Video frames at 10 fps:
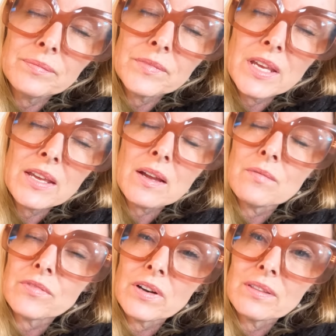Take
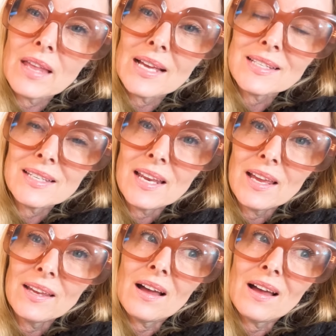comfort in that
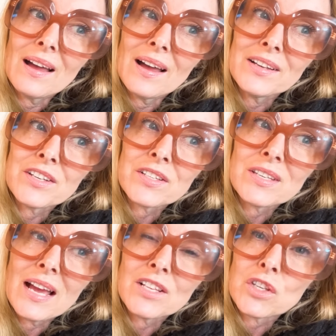today. I just
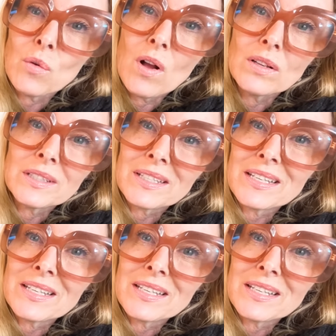ask you all to